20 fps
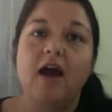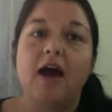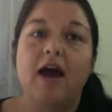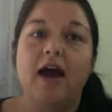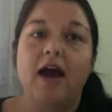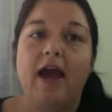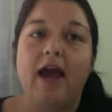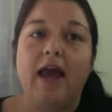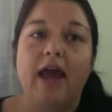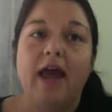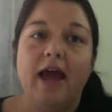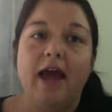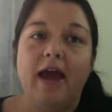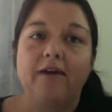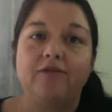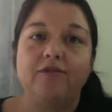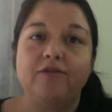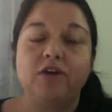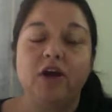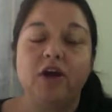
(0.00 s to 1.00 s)
I
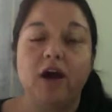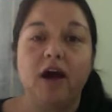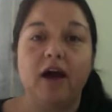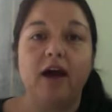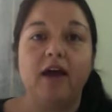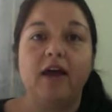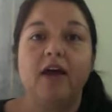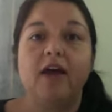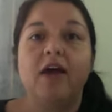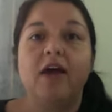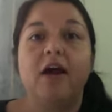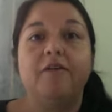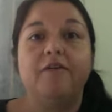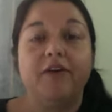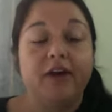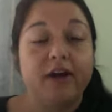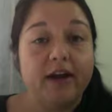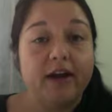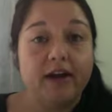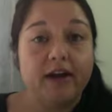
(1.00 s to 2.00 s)
have taught
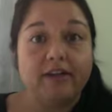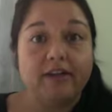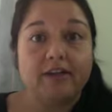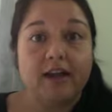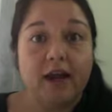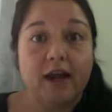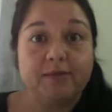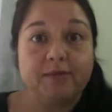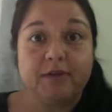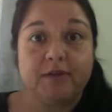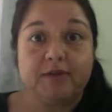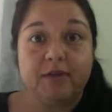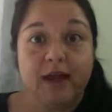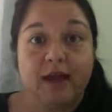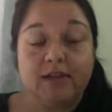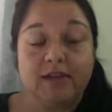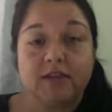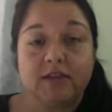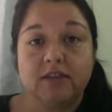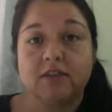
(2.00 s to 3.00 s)
various types of
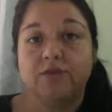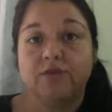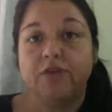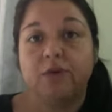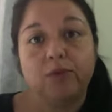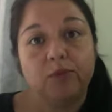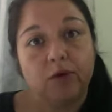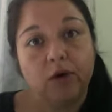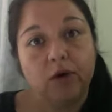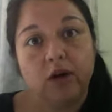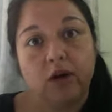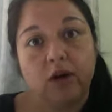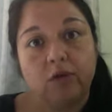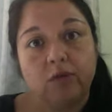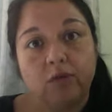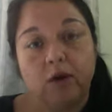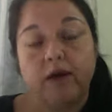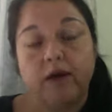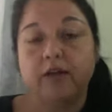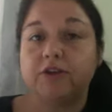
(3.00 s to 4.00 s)
lessons from
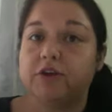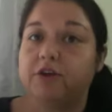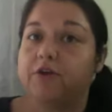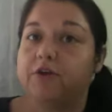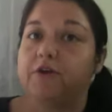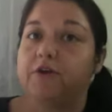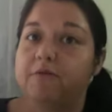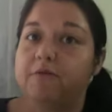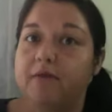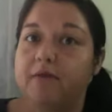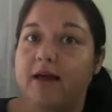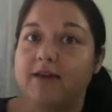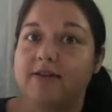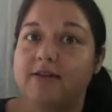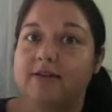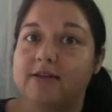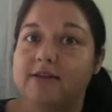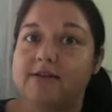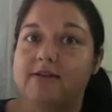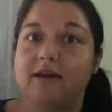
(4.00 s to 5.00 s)
one-on-one to group
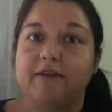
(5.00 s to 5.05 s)
lessons.